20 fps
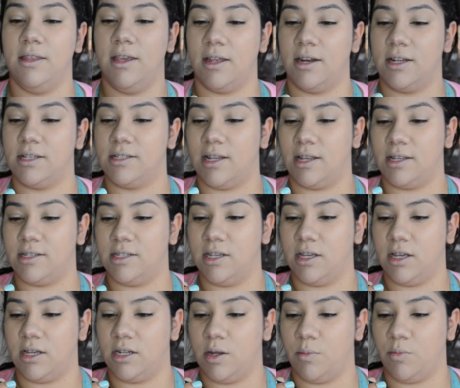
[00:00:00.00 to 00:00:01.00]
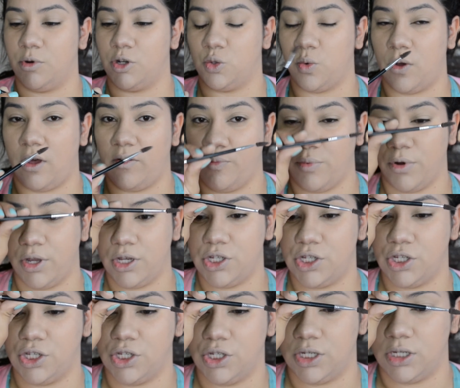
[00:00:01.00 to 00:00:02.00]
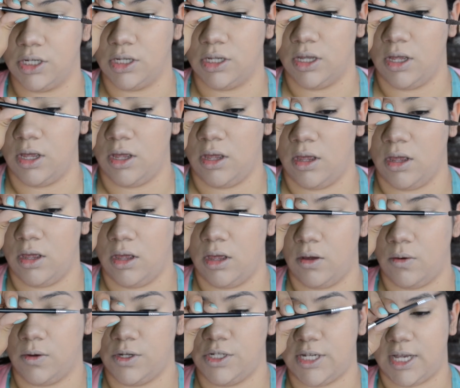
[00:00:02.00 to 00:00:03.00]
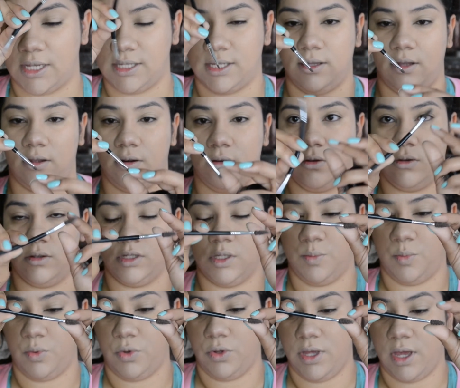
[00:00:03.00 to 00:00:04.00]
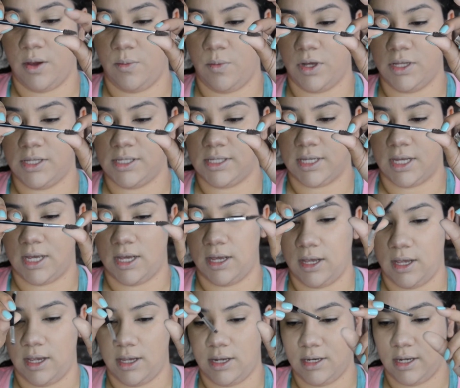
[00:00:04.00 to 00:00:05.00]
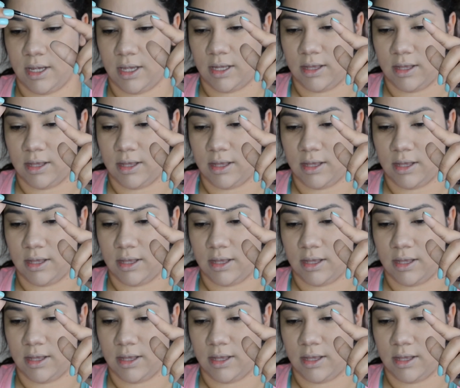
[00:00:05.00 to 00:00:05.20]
Anastasia number 12 brush, which has a little spoolie on one side.